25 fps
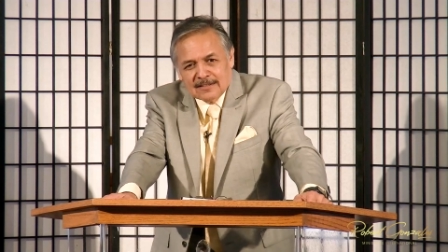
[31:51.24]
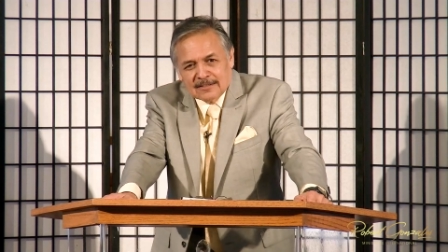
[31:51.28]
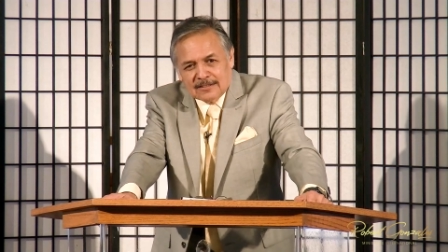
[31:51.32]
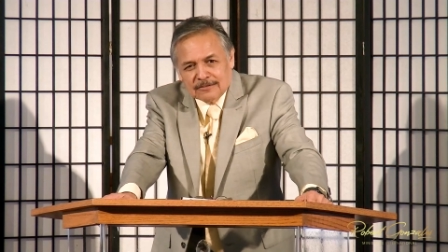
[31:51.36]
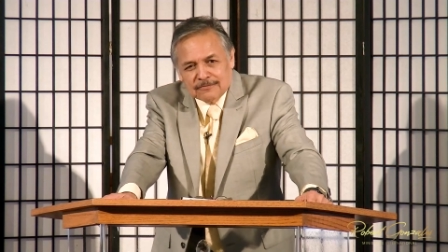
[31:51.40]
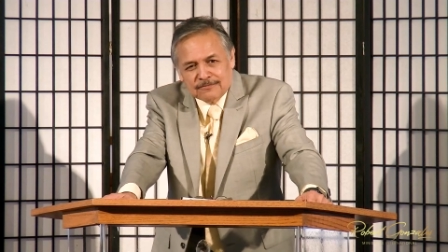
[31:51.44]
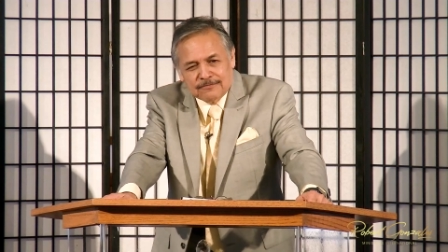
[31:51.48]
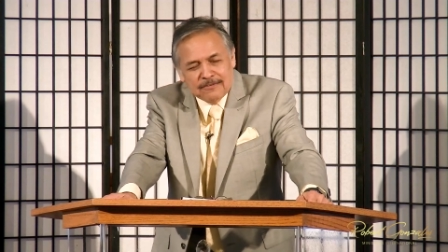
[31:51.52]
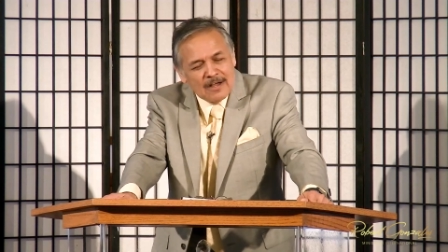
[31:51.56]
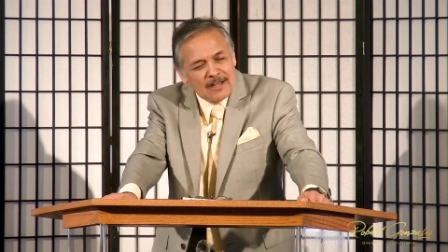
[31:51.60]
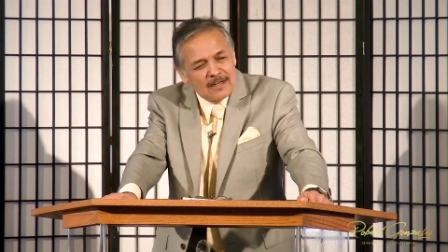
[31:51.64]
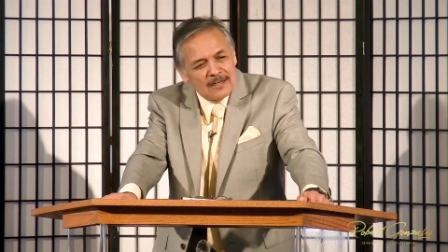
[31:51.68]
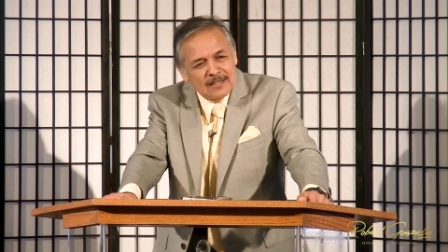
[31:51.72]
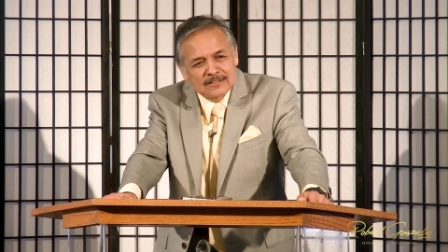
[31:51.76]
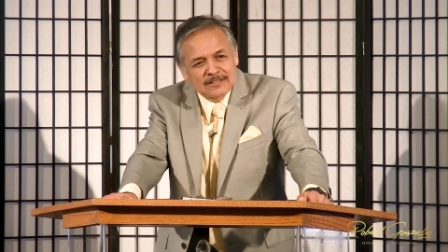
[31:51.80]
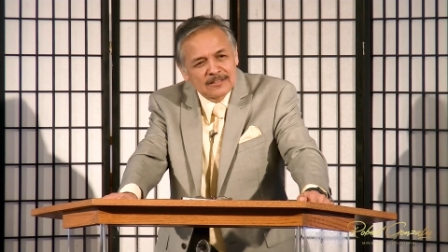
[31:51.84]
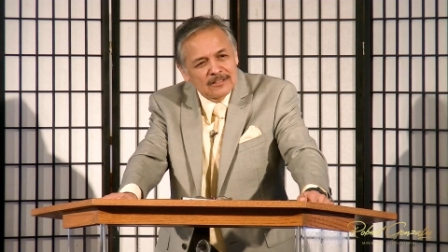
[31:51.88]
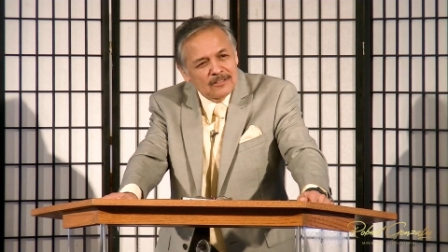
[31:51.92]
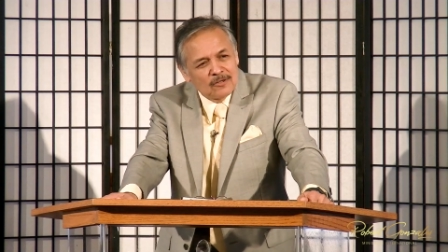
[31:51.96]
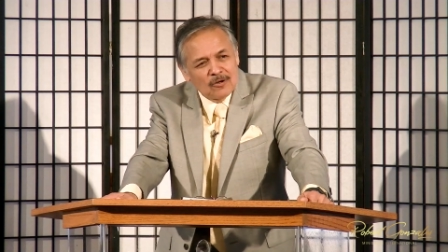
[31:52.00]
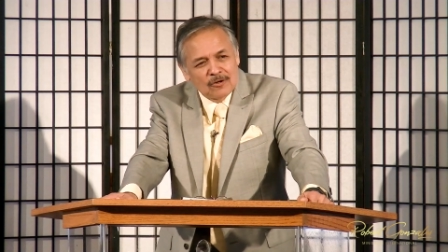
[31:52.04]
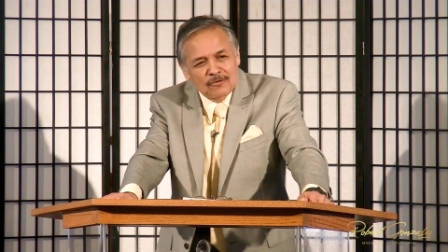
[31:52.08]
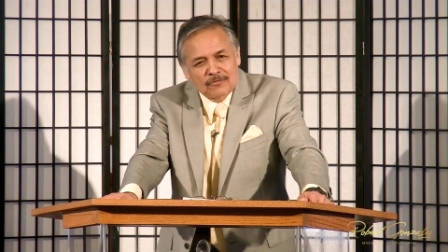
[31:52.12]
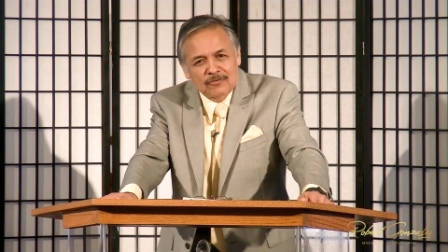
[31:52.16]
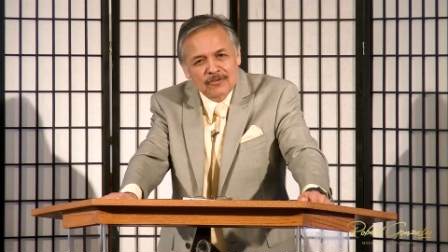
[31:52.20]
To finally say,
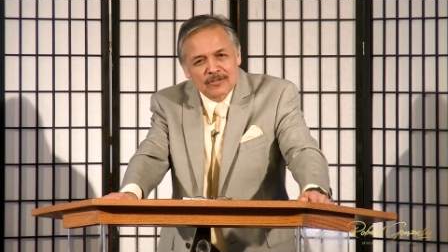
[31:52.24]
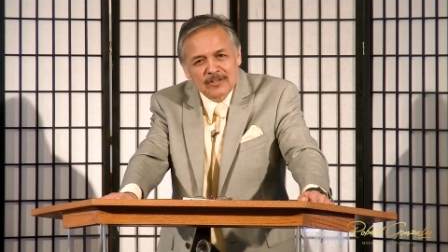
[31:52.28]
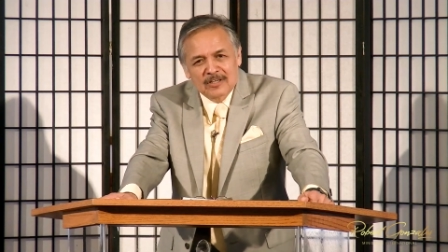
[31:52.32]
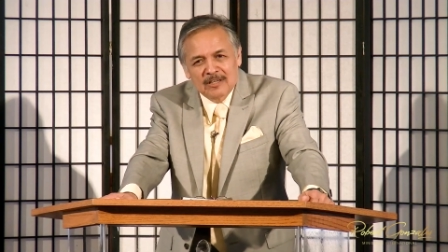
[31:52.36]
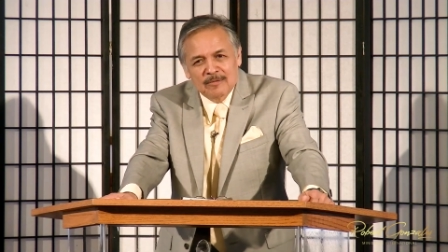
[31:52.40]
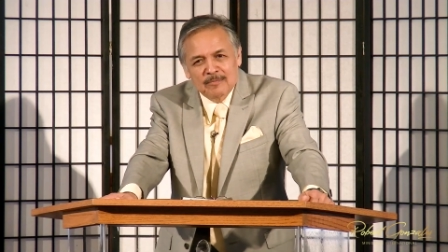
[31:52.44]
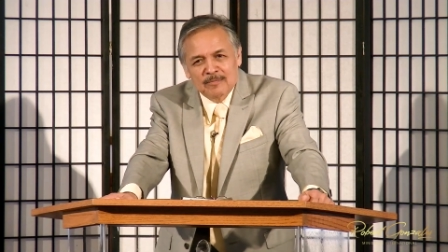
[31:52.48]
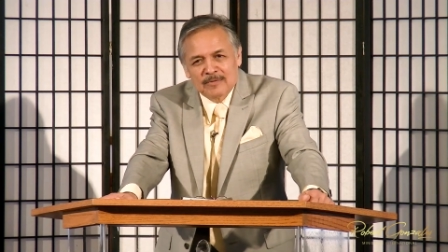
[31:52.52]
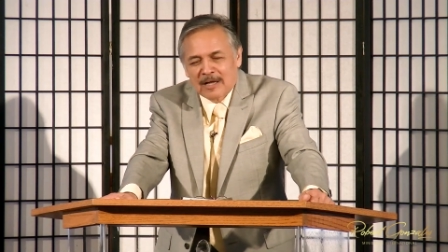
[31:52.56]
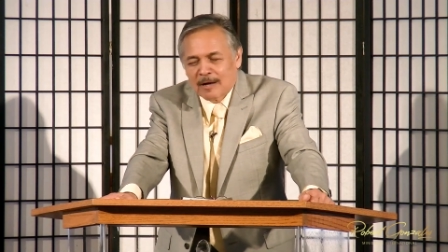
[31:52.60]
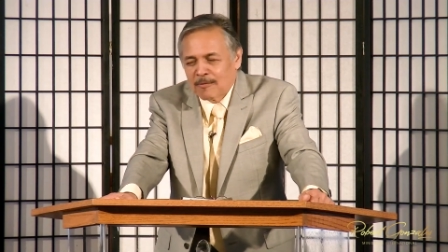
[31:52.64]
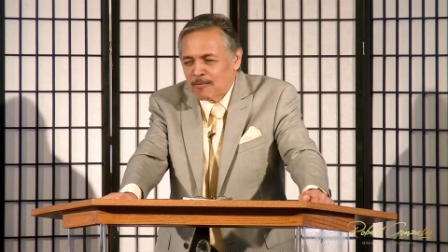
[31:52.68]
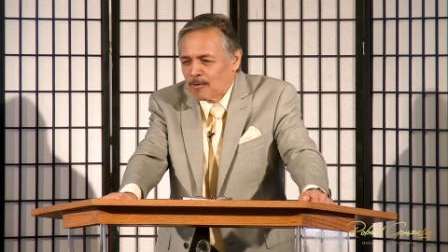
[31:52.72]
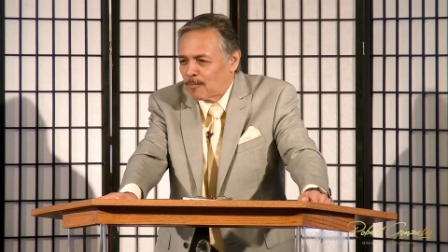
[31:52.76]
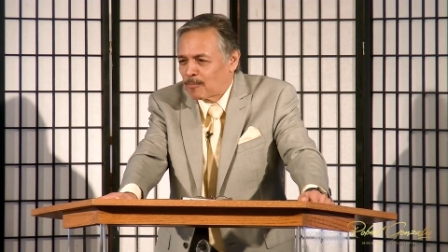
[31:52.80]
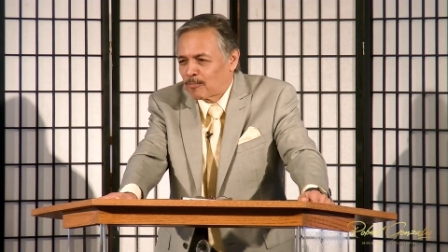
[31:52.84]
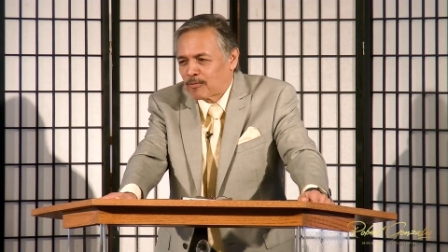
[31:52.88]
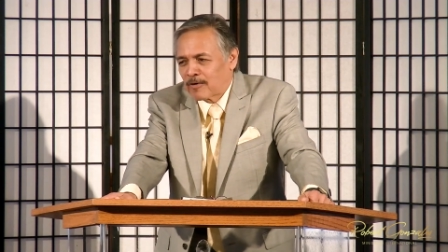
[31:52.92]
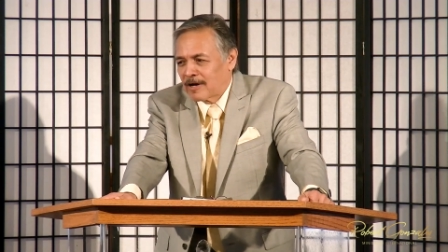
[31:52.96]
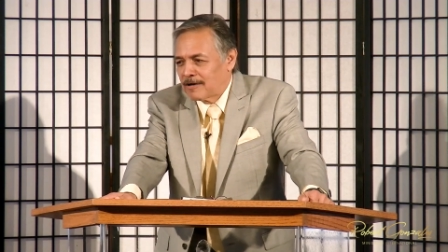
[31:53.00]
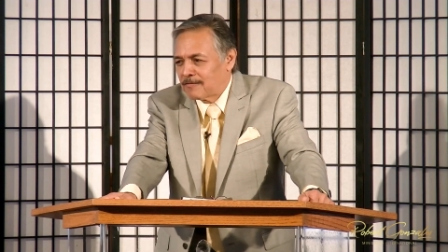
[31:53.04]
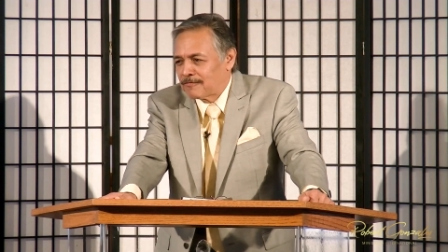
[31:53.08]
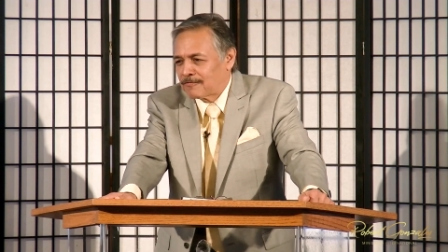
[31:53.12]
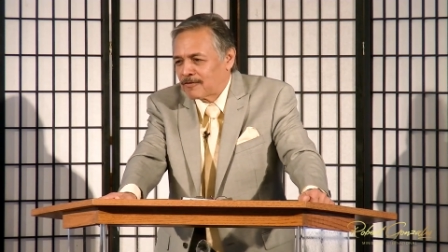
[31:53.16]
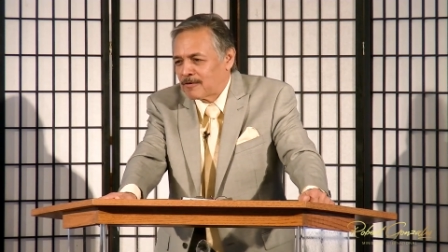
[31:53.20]
Lord, forgive me. I'm going to
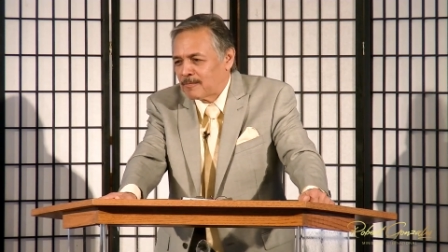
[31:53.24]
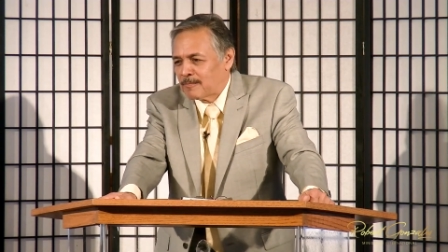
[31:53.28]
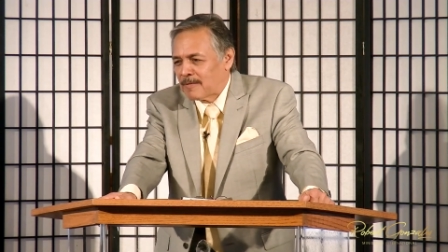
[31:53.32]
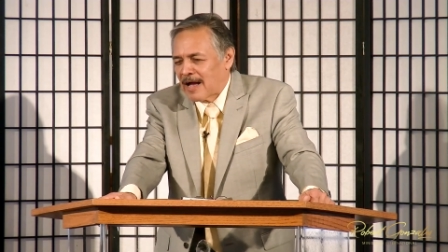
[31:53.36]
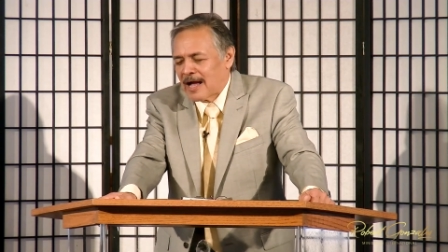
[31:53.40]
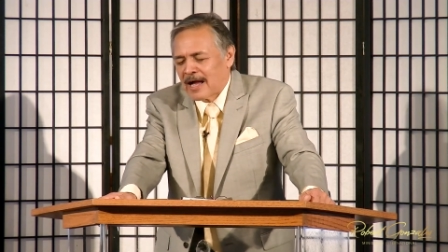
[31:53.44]
pray for him.